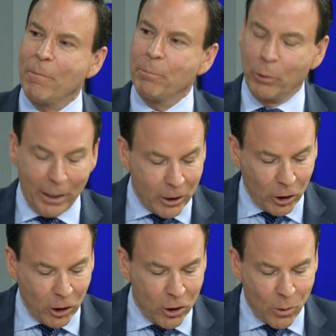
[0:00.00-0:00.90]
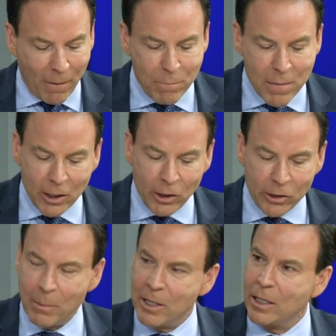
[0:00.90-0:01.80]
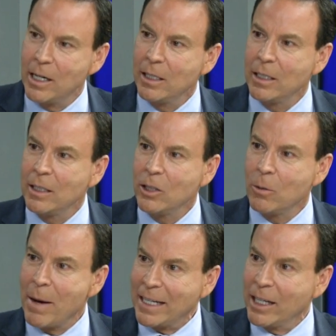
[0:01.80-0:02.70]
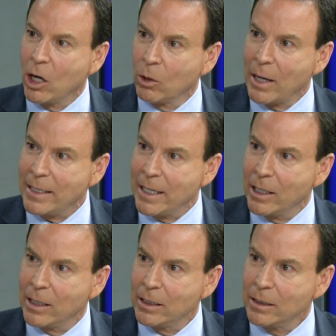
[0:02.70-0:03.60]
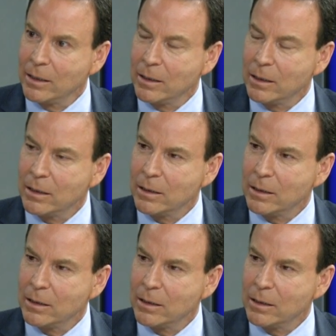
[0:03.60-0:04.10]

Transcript: you have printers, you have mills. I mean, you're making it all right there. We